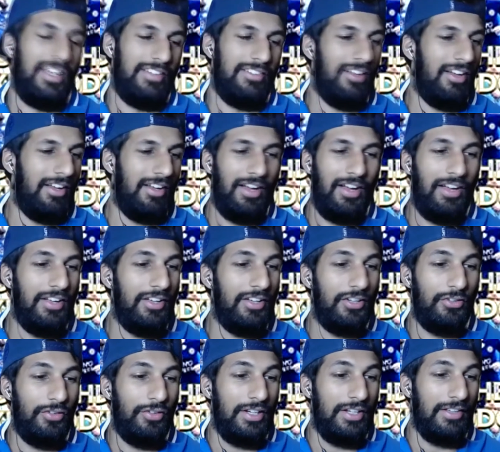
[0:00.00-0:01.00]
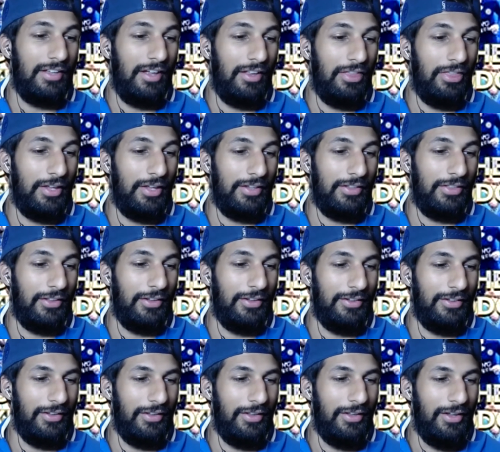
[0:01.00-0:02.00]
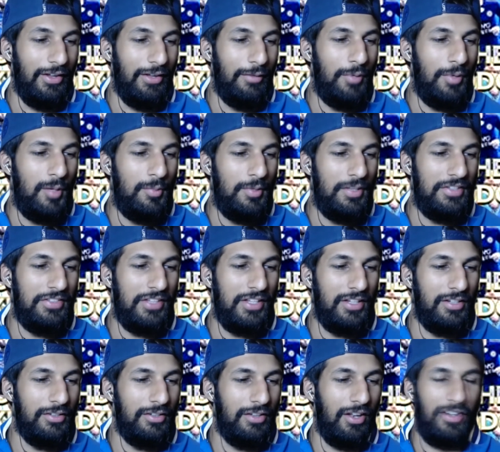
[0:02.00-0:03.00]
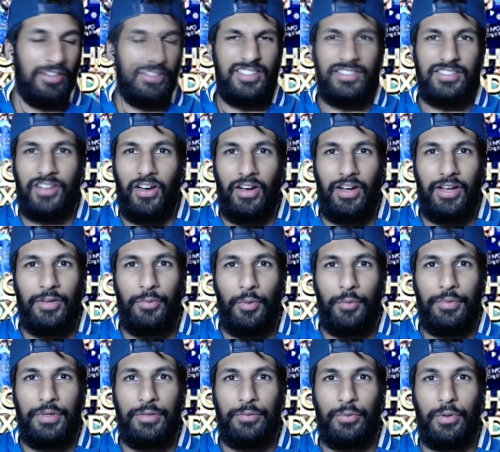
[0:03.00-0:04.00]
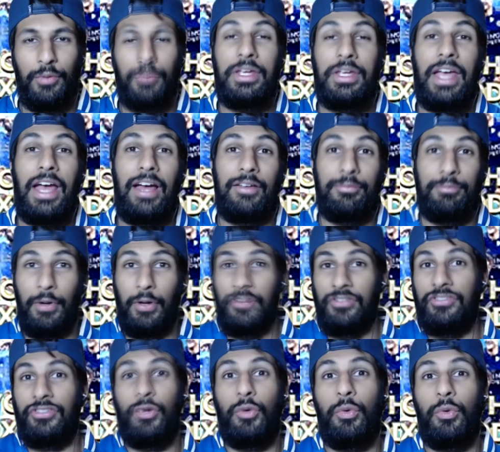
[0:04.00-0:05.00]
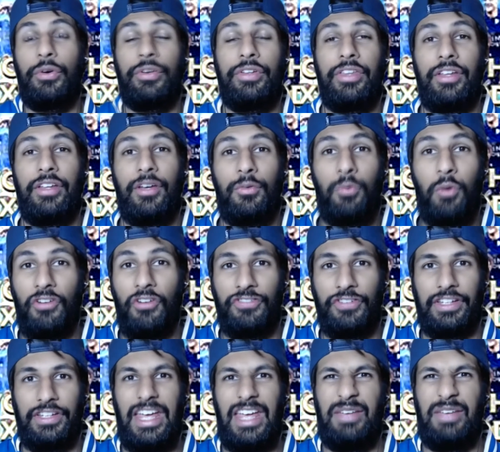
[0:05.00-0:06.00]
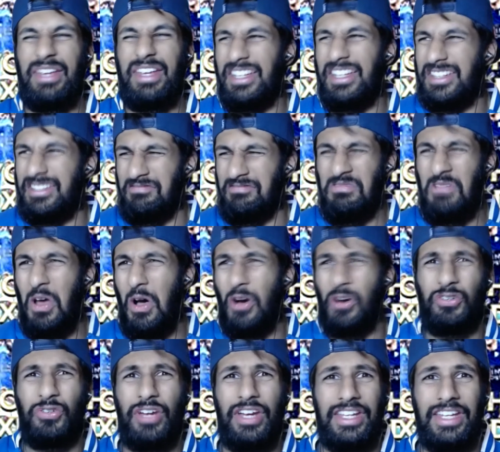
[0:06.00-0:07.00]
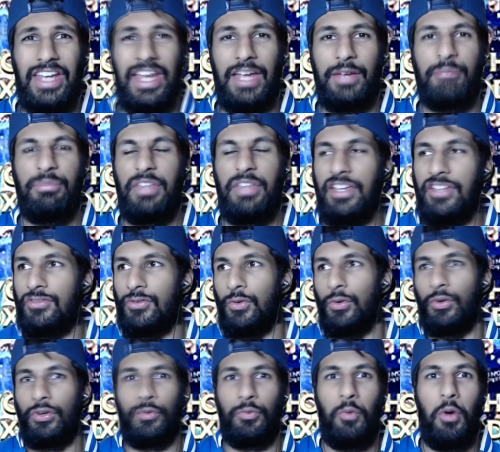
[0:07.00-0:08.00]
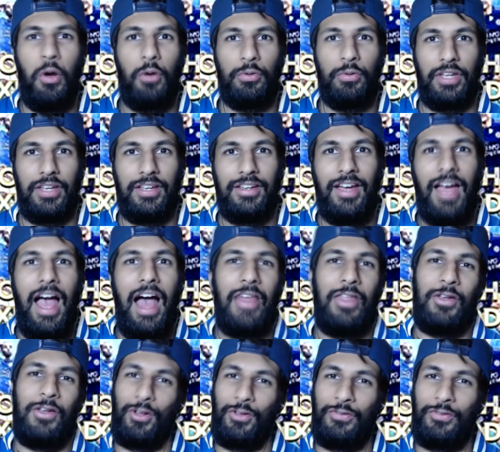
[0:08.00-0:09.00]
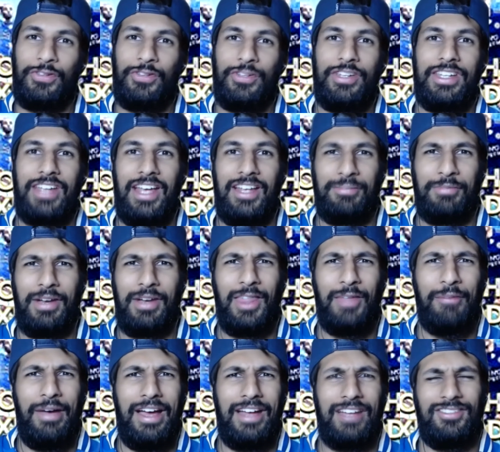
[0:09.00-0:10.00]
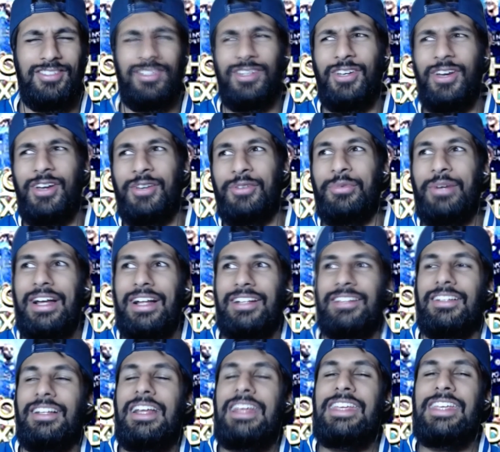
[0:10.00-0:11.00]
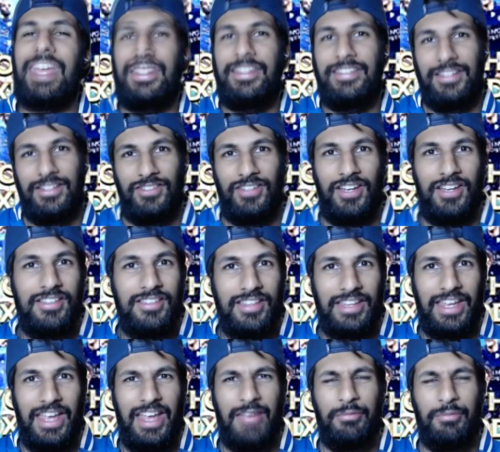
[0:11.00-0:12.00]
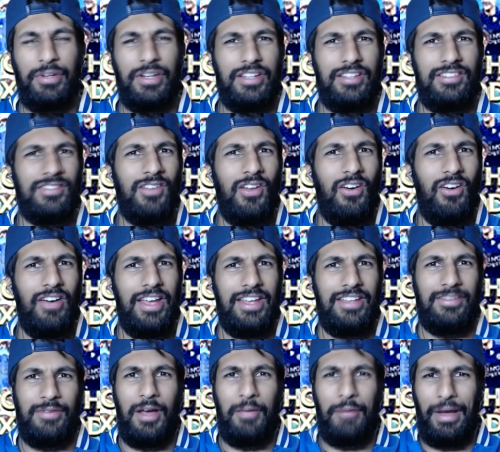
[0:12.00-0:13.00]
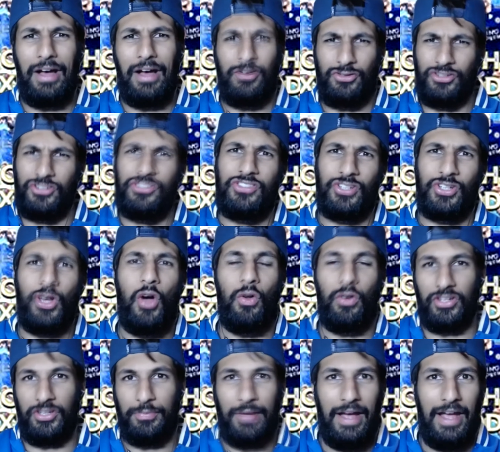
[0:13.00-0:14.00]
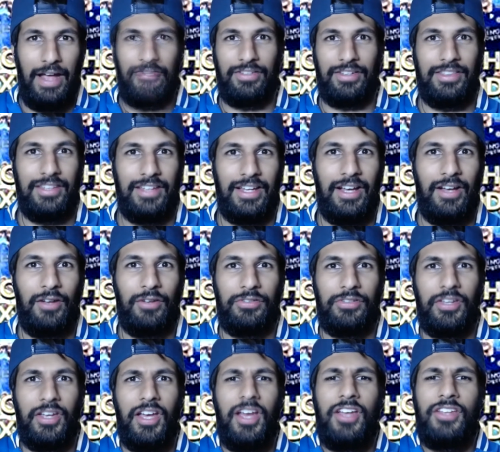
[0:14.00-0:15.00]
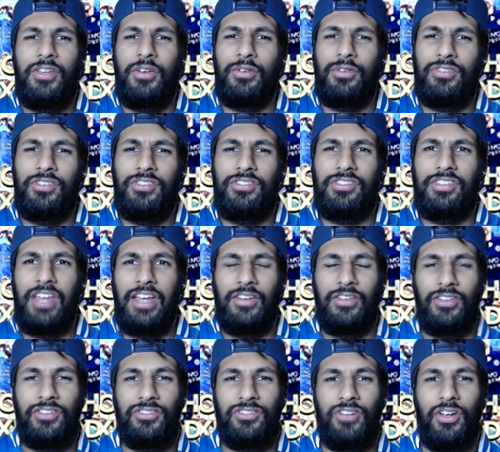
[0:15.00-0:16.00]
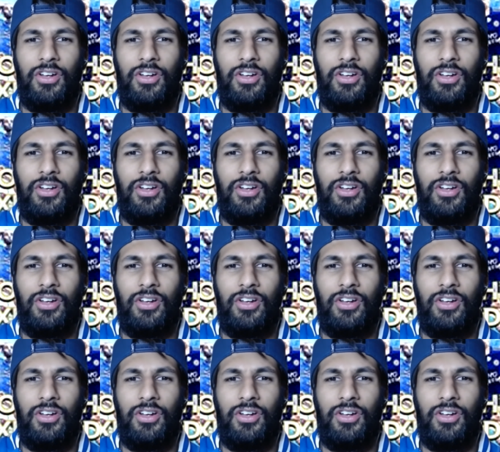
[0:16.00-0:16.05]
I agree. I think that BBC and like Sky, when we had Ben Chilwell in the Watford game, he had not a great game. Then he scored a worldie, and then all of a sudden he gets man of the match. You're going, well, yes, it changed the game, but it's not. It's about just the goal. It's about everything else. So just staying on the top.